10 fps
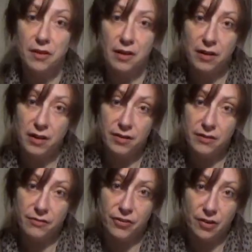the lines
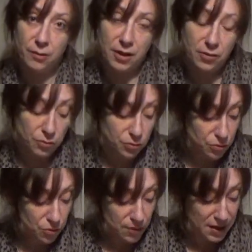of sewing all
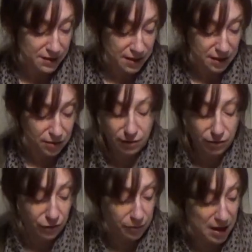the way down,
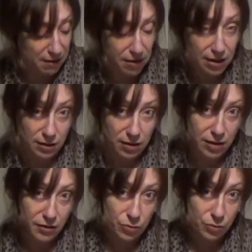lots of parallel
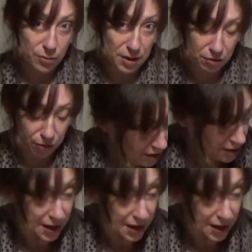lines all the way across,